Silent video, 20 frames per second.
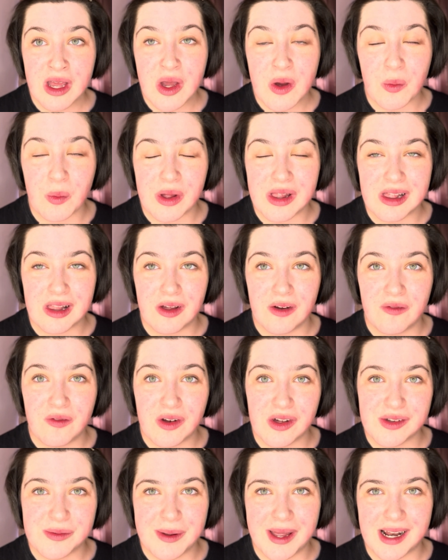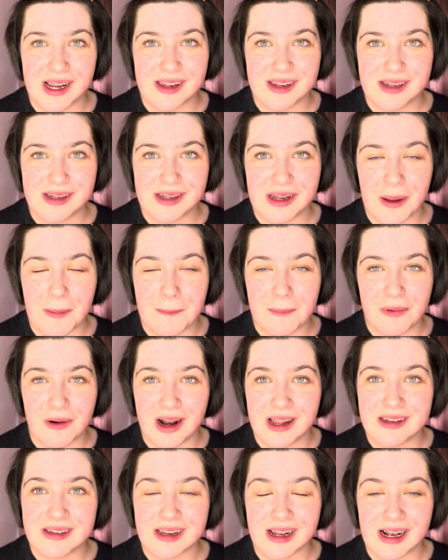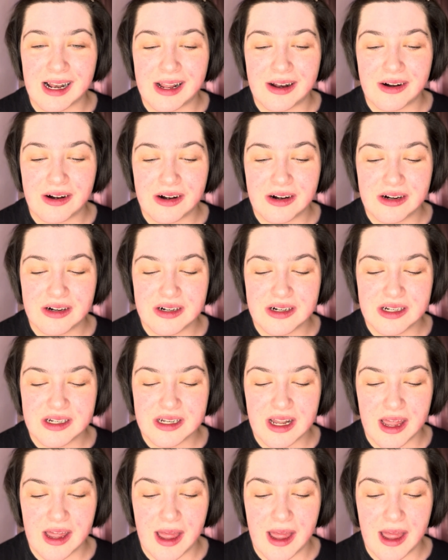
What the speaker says: With Love Cosmetics pressed glitters